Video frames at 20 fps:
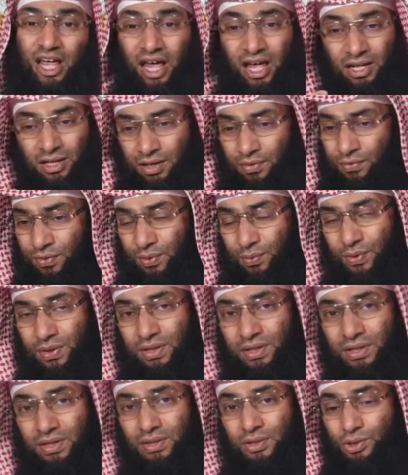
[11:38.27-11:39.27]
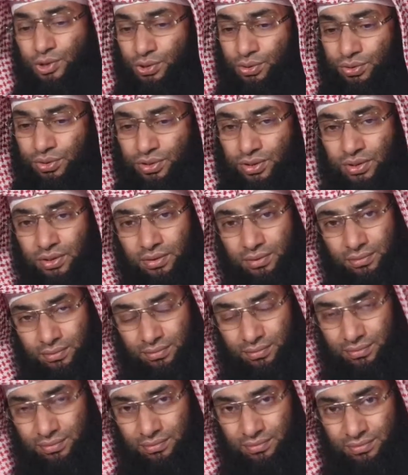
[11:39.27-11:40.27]
And everyone should
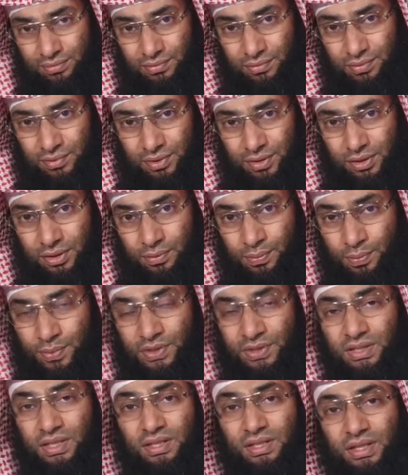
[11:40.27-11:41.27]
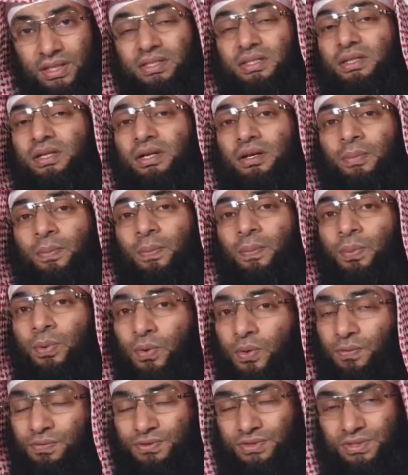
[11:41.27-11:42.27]
present his
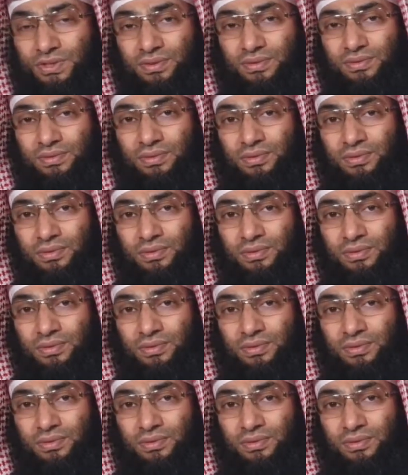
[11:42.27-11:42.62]
proofs.